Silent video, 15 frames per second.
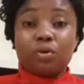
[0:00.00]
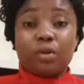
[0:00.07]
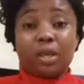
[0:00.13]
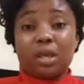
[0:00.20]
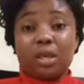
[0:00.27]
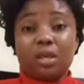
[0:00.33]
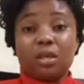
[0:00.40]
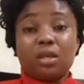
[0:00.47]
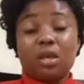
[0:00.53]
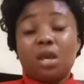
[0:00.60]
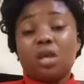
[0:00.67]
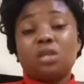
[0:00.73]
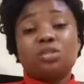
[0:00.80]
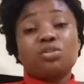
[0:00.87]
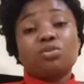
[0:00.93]
Okay,
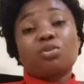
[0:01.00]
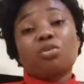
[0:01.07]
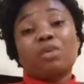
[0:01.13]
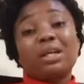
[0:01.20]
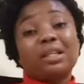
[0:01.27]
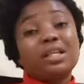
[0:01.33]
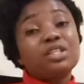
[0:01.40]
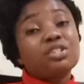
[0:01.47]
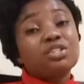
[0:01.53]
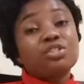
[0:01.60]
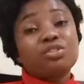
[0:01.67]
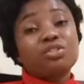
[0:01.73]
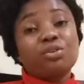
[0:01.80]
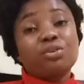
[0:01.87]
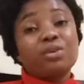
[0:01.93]
so congratulations
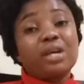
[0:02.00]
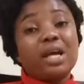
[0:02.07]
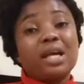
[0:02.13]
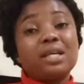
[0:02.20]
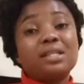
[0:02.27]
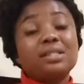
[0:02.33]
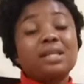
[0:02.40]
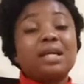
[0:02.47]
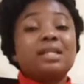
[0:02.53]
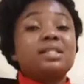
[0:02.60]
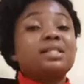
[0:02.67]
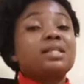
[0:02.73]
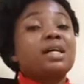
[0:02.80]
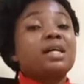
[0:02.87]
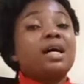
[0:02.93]
to you guys,
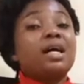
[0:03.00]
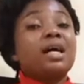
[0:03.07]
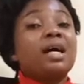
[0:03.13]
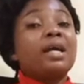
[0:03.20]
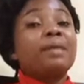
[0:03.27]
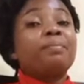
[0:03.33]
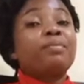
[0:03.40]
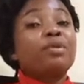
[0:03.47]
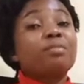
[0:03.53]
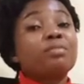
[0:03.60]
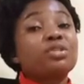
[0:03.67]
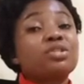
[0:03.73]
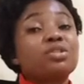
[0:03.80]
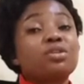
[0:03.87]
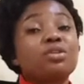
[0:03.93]
and I
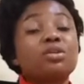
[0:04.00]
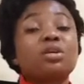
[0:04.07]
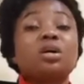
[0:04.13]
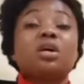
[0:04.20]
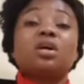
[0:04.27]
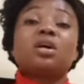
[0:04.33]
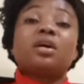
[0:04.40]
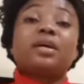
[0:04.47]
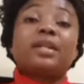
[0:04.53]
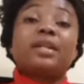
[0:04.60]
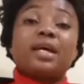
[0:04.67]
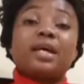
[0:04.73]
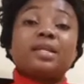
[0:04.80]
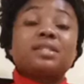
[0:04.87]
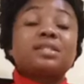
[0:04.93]
promise you
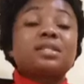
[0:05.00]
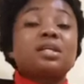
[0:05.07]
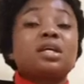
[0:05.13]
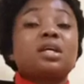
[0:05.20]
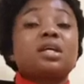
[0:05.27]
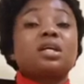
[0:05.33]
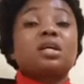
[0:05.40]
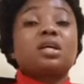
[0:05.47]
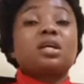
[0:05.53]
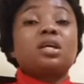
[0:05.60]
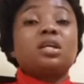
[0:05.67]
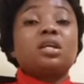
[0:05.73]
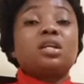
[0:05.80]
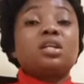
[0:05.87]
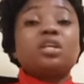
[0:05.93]
that
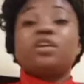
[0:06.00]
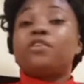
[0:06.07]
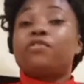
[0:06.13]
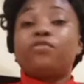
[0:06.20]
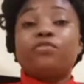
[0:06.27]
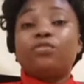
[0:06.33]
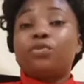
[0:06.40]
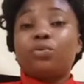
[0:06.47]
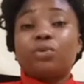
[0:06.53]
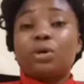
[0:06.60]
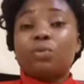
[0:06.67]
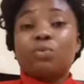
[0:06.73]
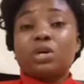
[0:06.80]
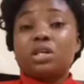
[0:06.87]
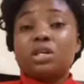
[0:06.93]
if you are
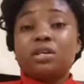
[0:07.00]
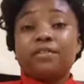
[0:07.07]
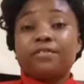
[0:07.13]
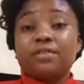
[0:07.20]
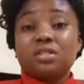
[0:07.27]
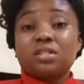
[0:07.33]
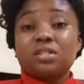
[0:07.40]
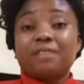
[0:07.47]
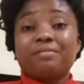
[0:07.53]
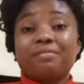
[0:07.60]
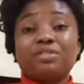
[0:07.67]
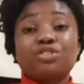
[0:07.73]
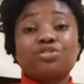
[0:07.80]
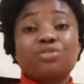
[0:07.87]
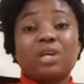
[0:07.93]
one of us that have
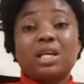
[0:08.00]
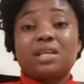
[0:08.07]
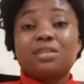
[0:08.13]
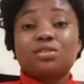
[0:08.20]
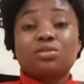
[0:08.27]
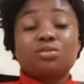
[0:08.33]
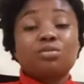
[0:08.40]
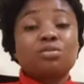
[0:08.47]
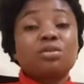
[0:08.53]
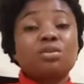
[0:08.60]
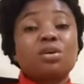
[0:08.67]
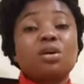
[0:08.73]
been trying to